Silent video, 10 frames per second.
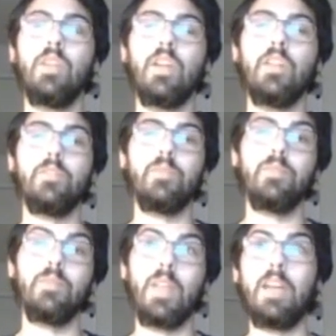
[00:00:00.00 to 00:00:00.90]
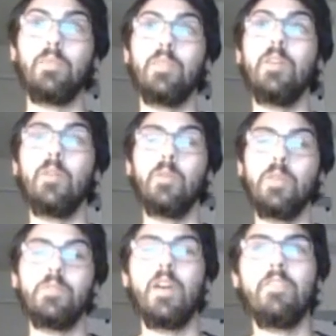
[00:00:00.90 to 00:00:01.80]
as we know,
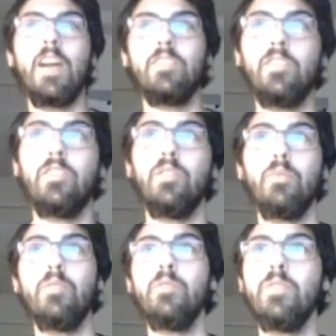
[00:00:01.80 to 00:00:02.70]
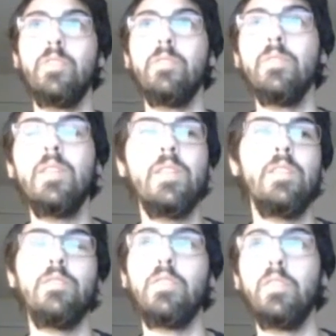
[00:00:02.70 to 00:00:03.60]
if you have access to the root,
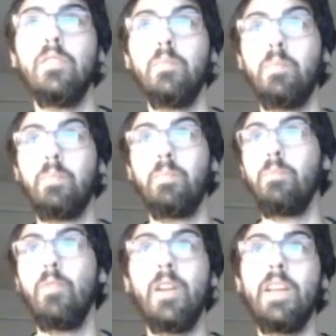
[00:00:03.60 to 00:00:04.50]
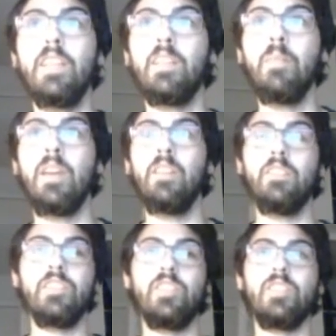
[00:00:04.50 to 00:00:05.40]
you can run any command on a
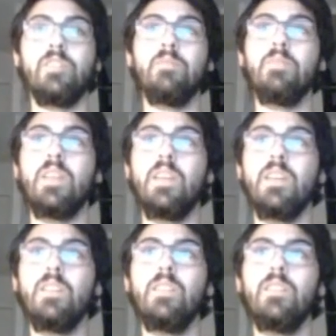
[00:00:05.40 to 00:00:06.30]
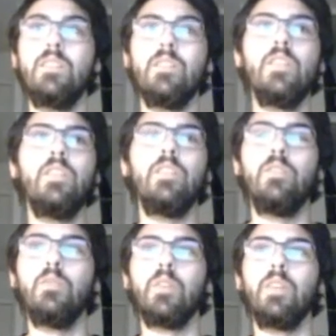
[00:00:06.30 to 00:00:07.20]
system and
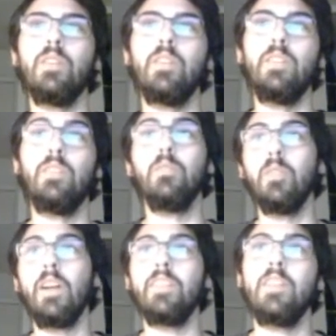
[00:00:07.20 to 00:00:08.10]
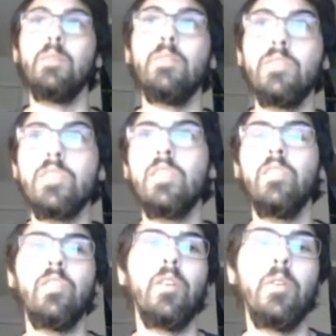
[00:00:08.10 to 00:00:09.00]
you could do a lot of damage.
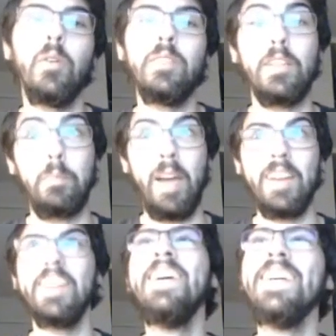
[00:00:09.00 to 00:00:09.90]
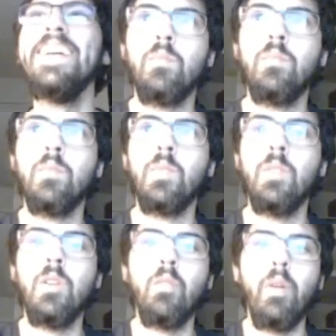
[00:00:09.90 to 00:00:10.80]
So that's bad.
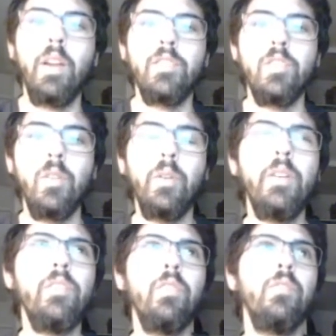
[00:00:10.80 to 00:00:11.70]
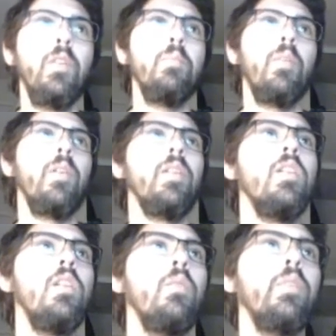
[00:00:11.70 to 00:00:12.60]
Right, so here's the fun part.
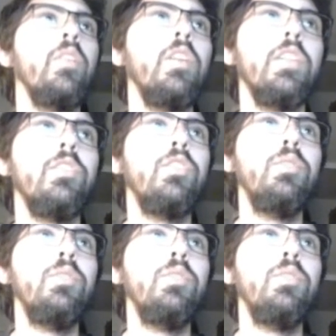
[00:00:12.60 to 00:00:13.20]
We're going to look at two